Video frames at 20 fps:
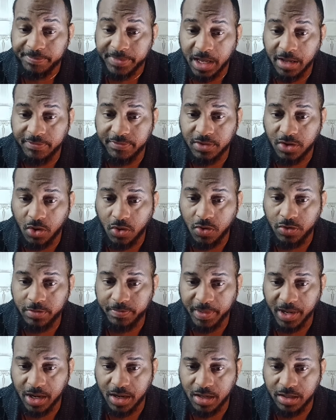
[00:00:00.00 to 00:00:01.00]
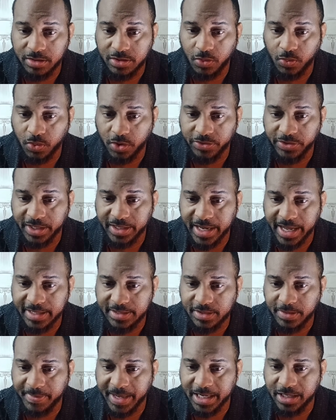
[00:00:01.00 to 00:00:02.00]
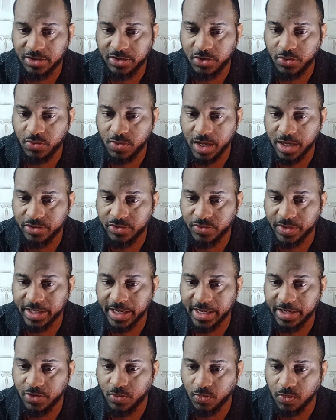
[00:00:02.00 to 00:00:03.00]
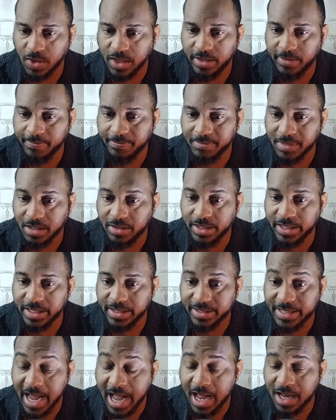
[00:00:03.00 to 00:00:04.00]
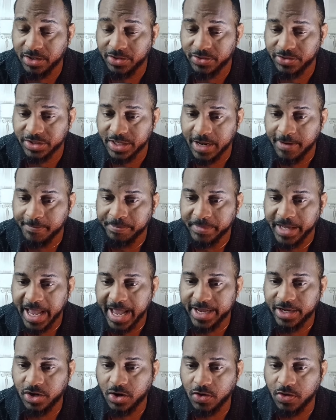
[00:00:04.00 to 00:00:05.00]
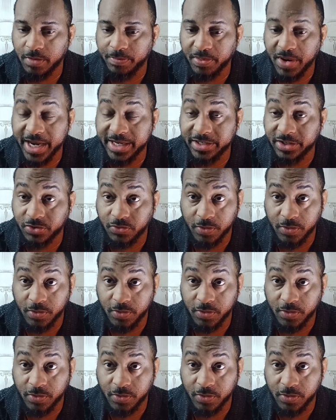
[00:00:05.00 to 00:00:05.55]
of gold bars worth an estimated $201 million at current prices.